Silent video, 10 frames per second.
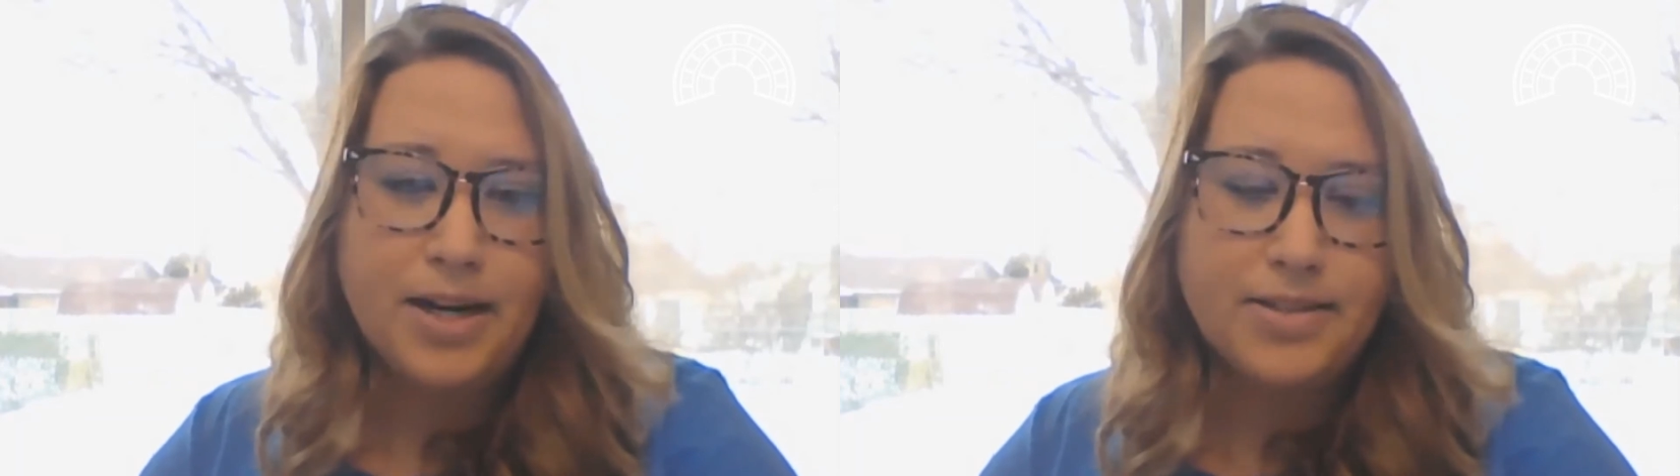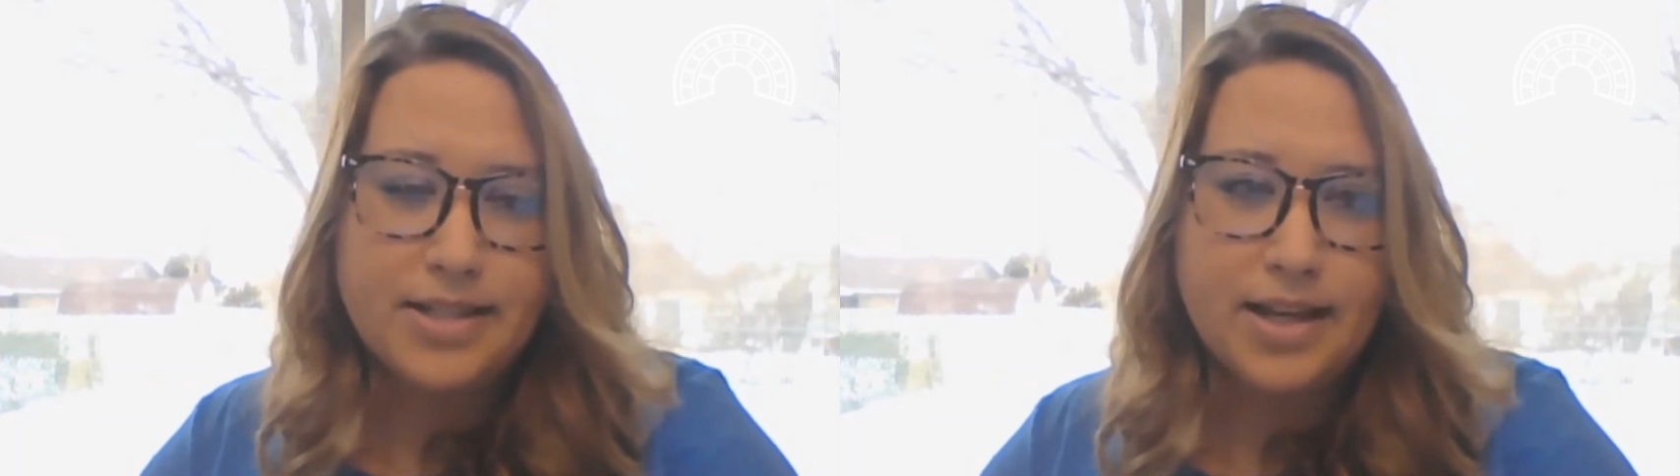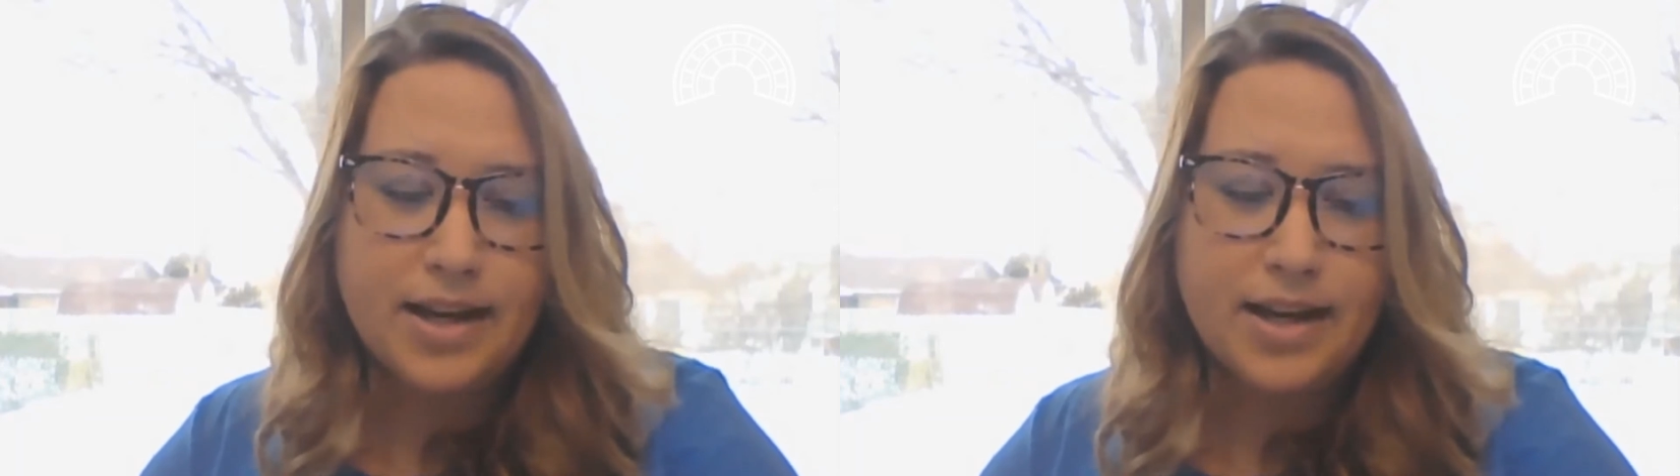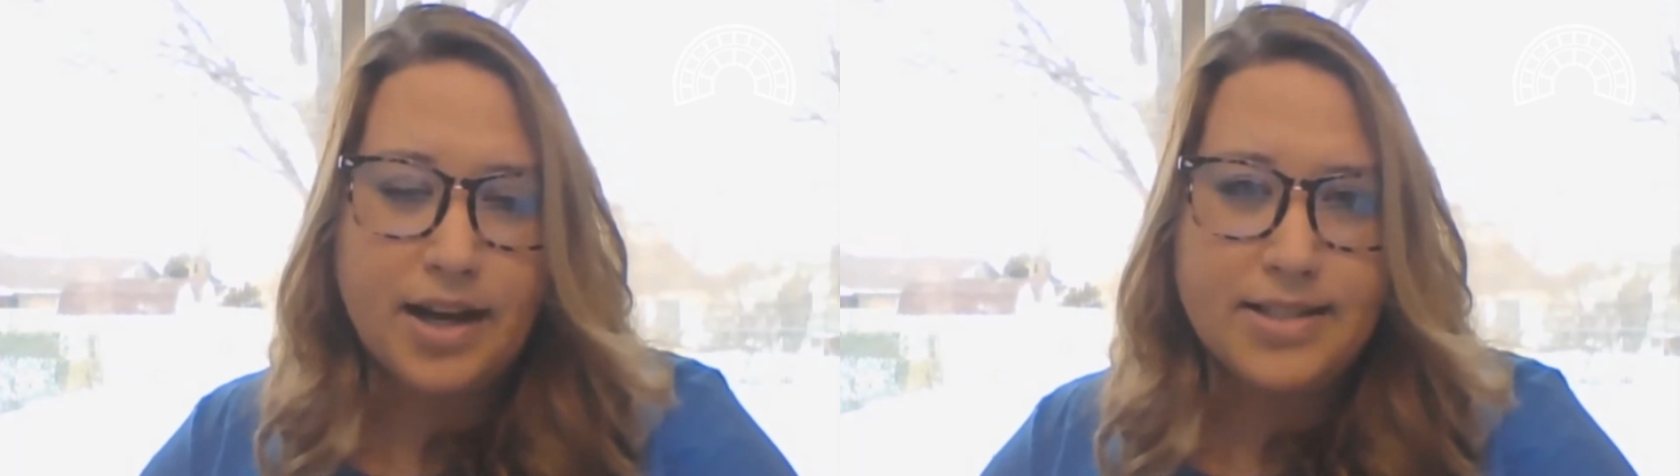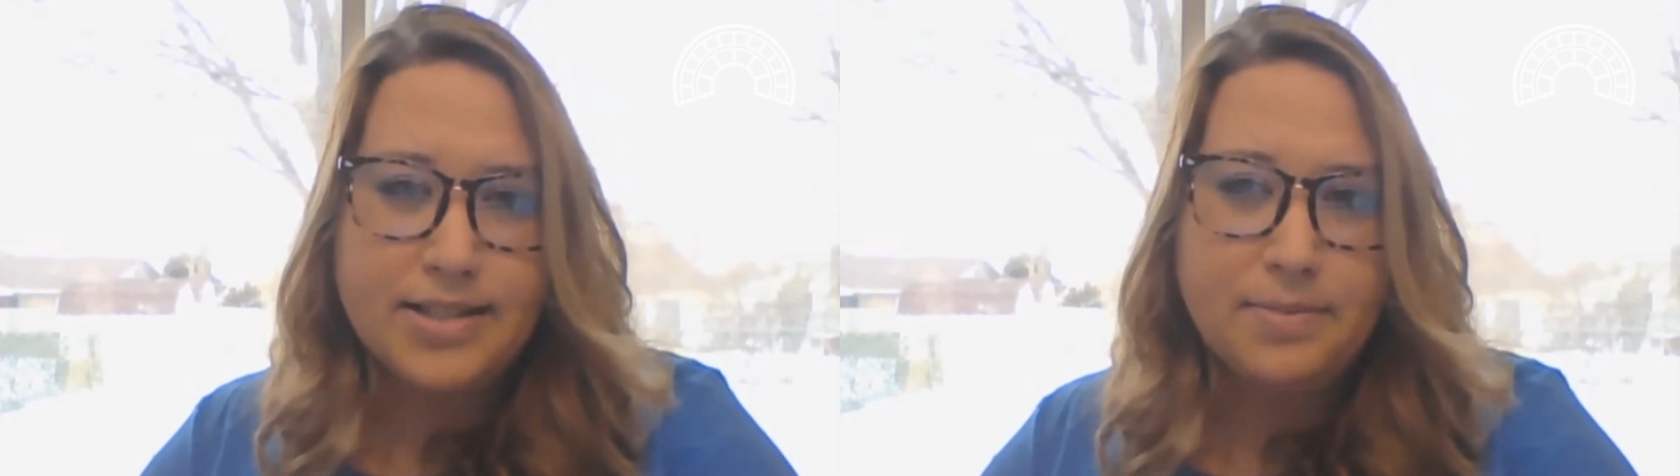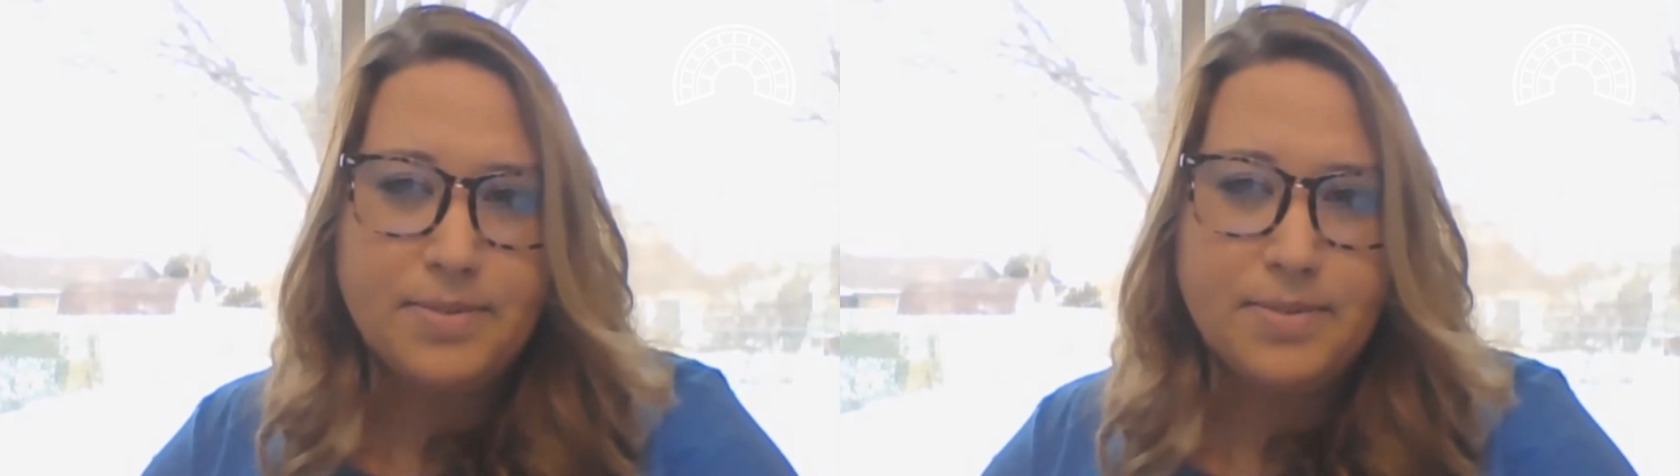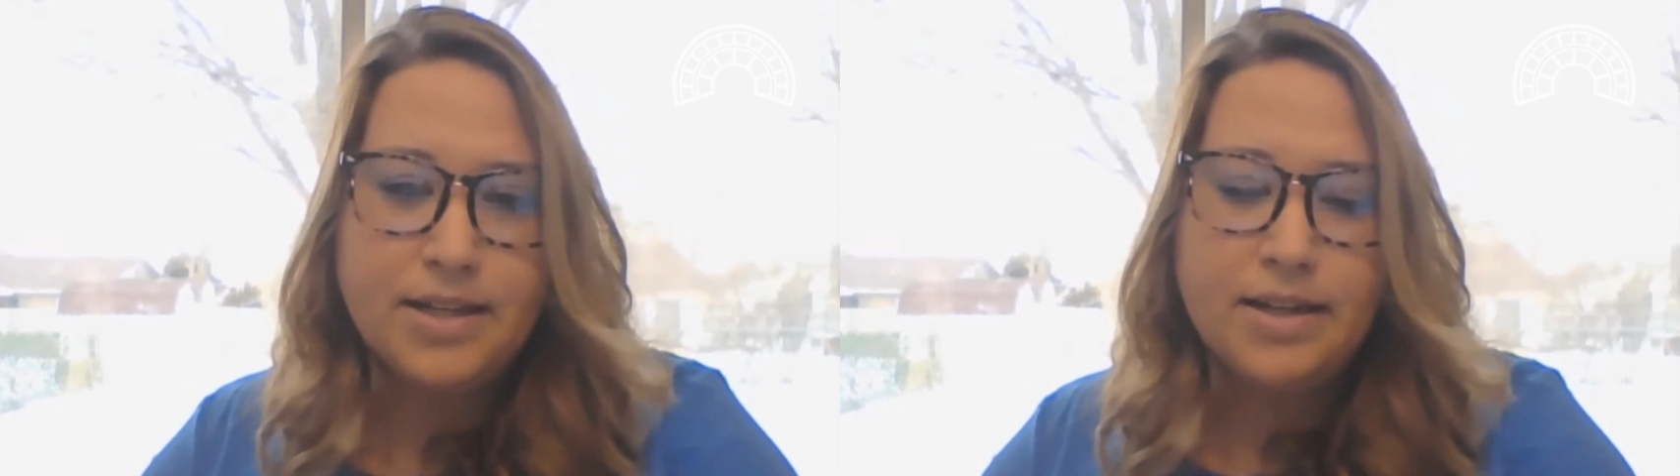onto that concept.